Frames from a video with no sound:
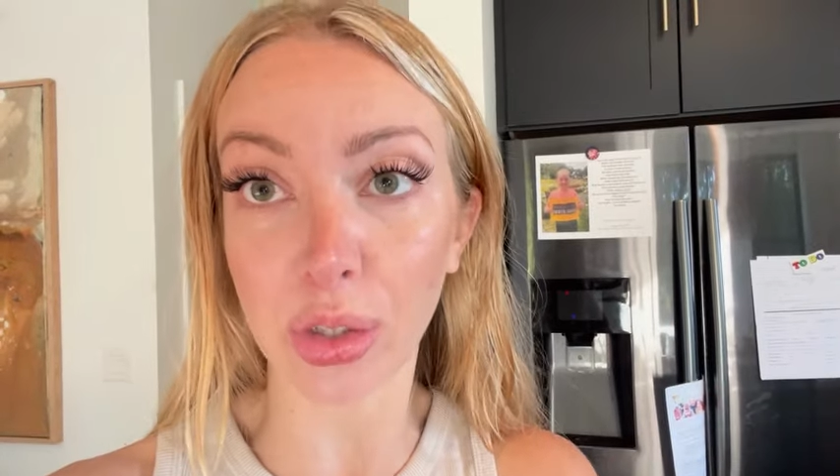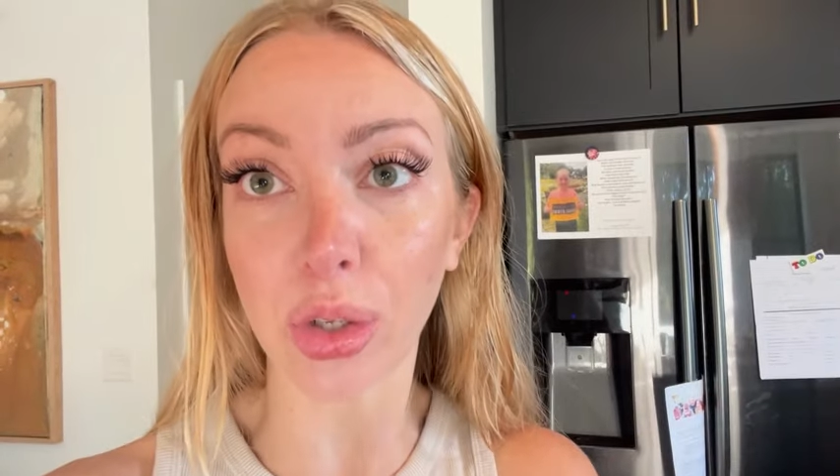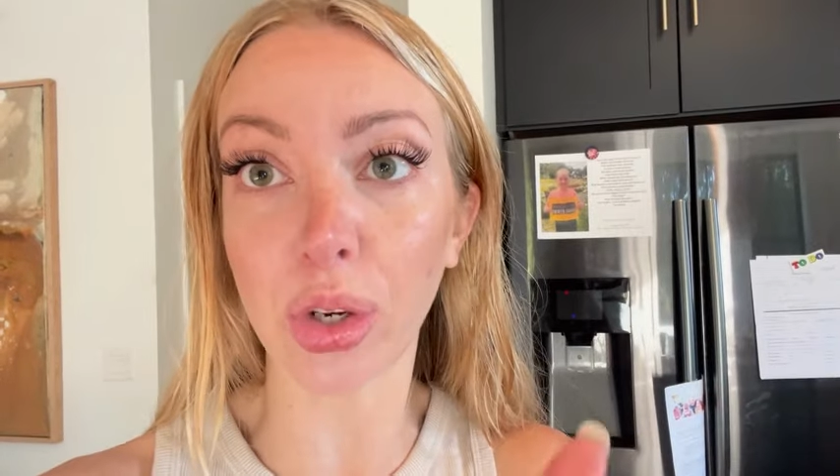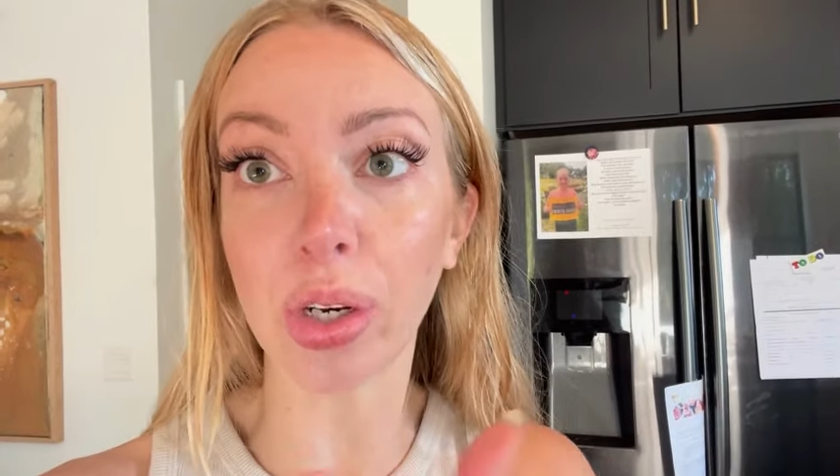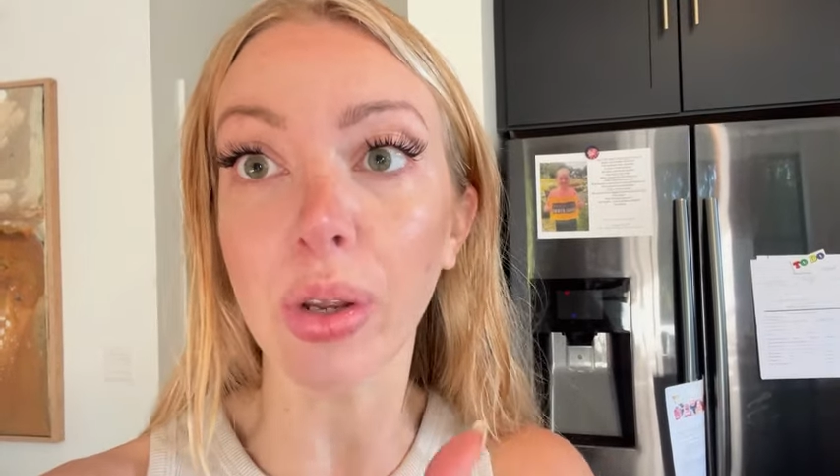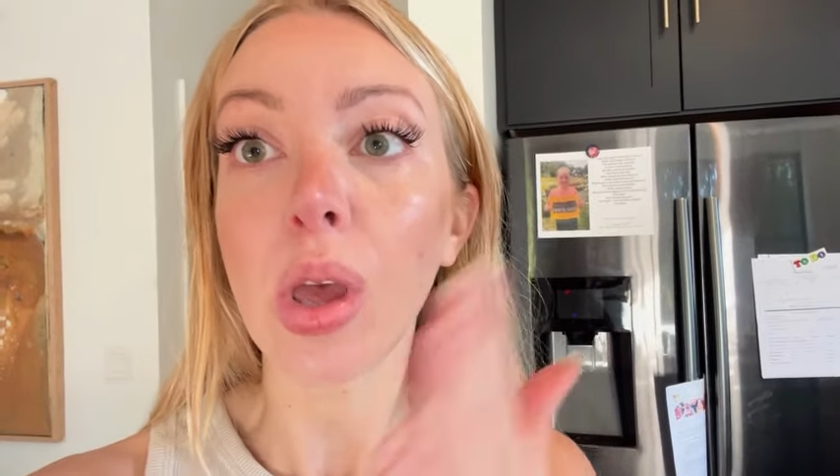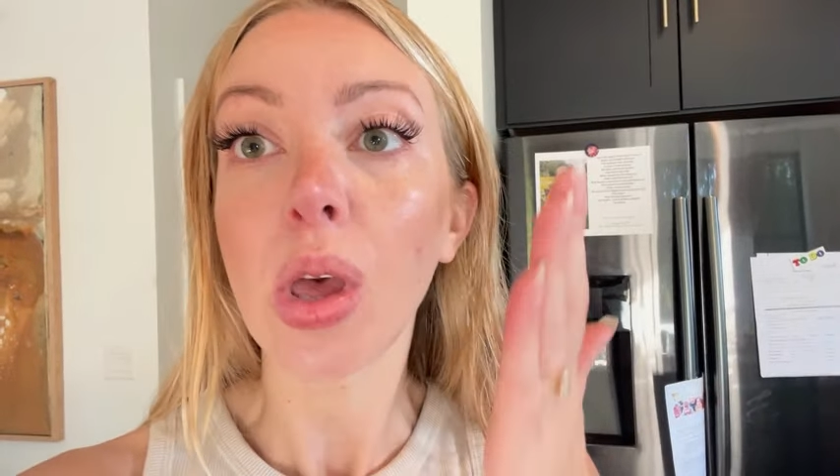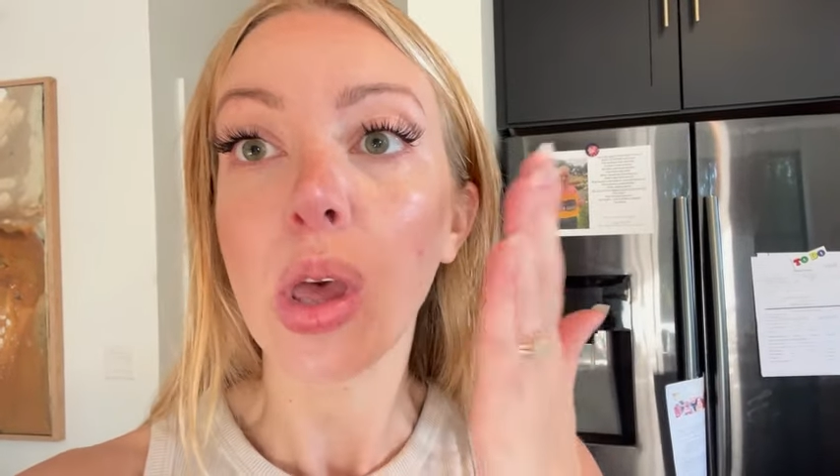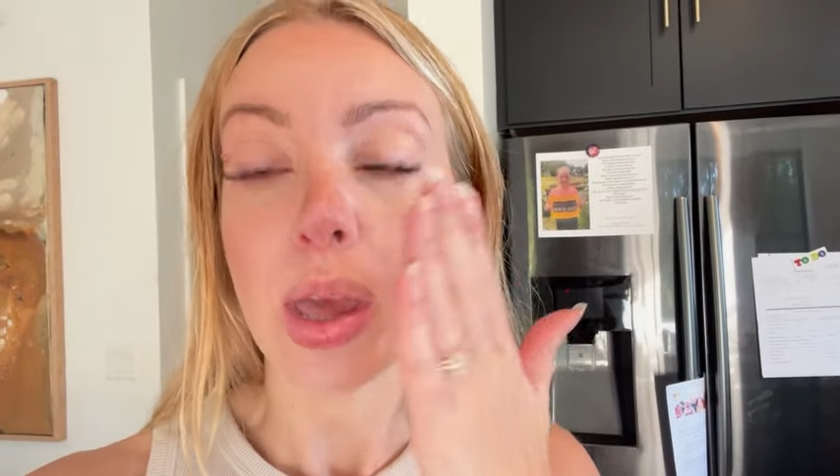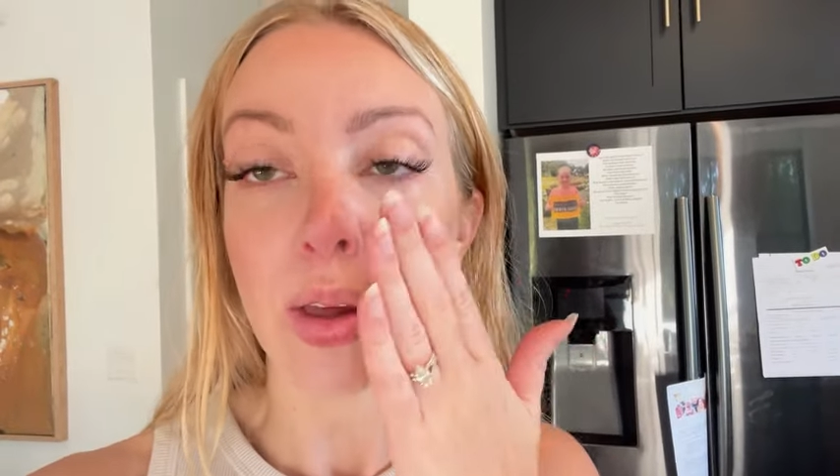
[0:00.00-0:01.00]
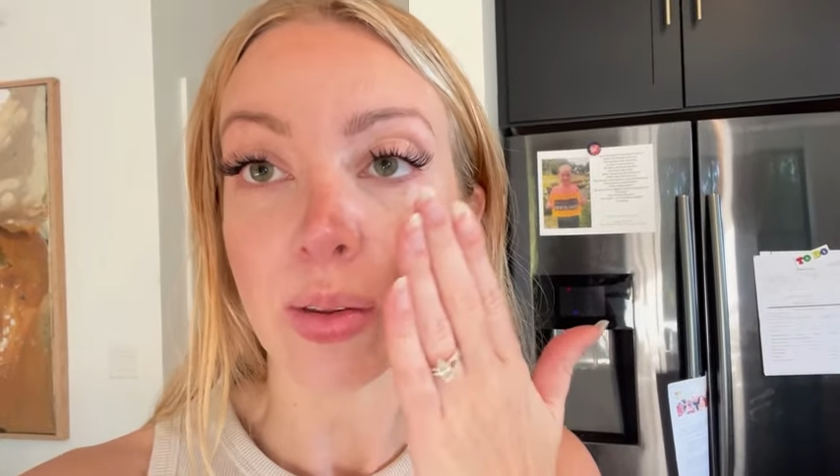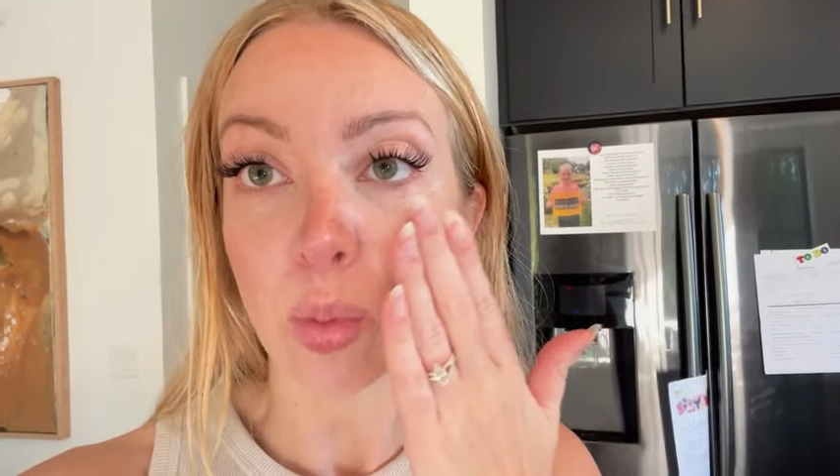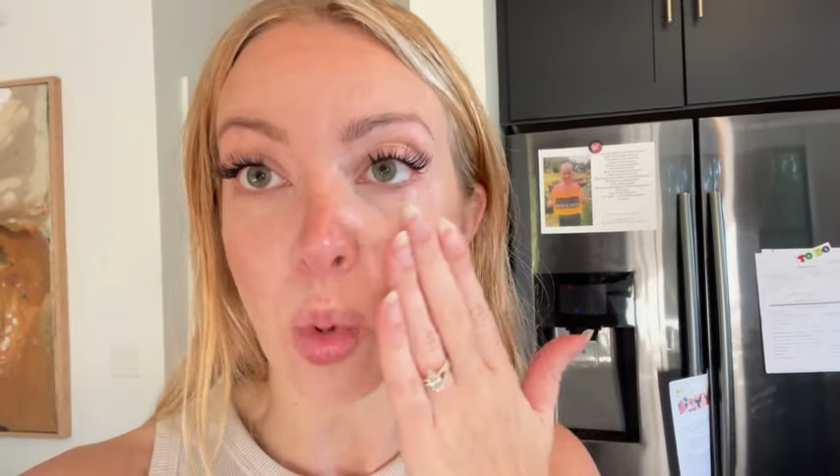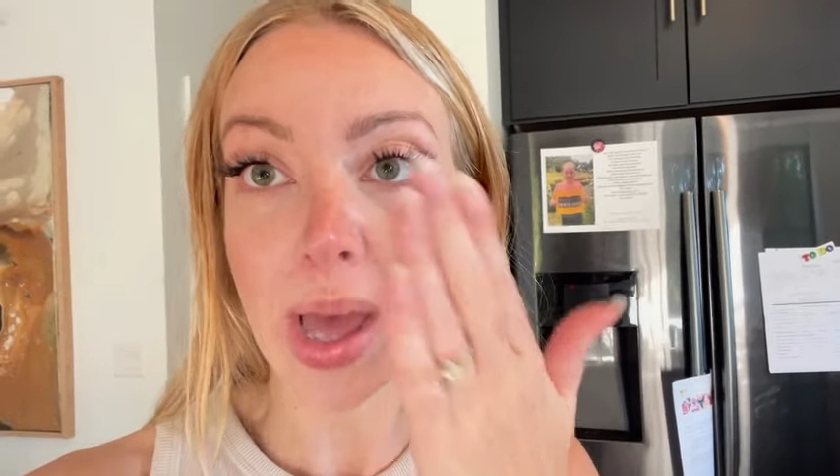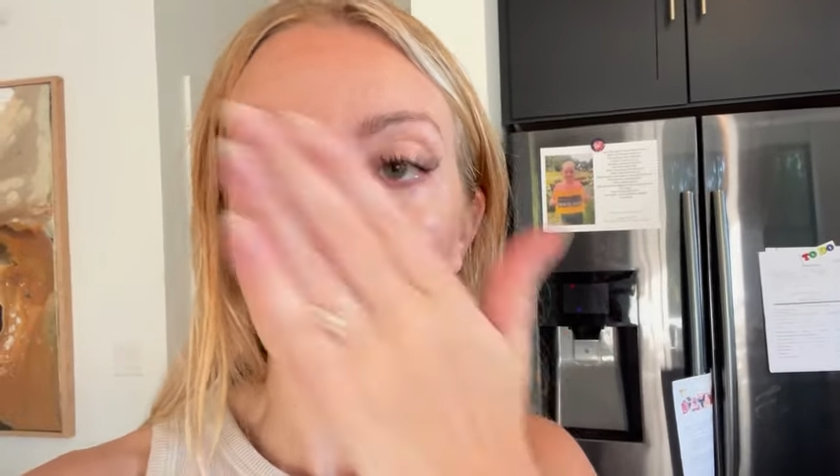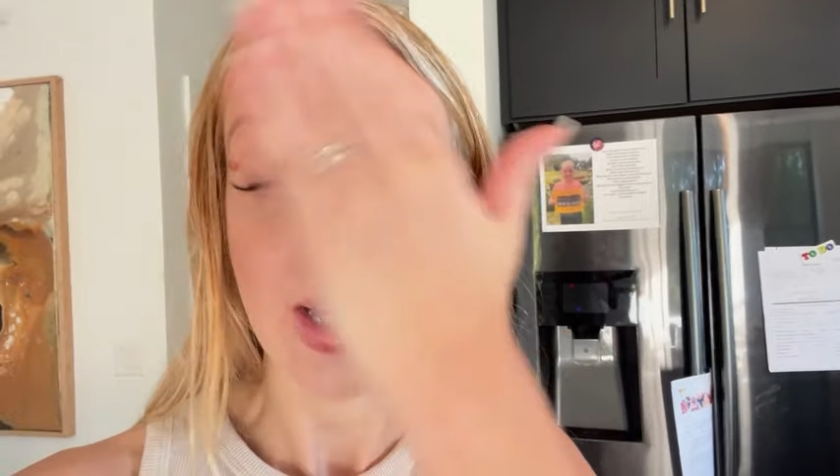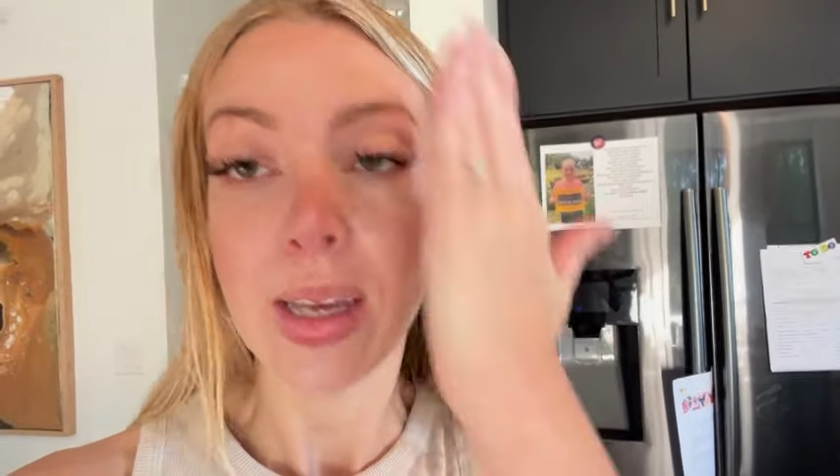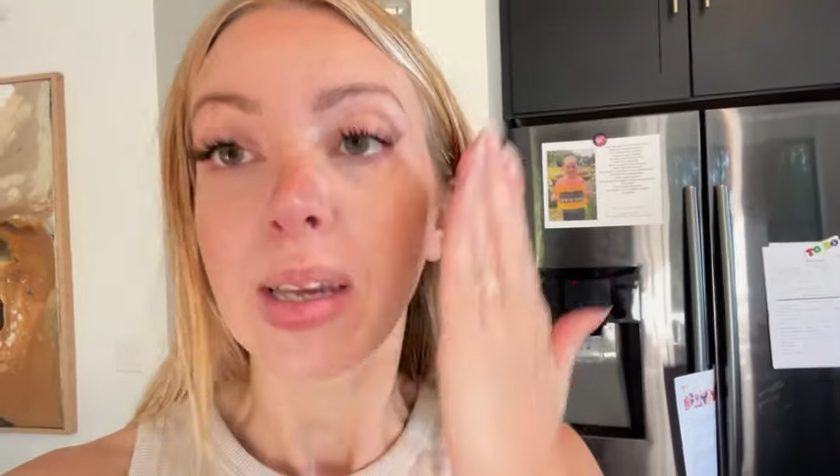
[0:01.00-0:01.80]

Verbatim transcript: So you're gonna wet,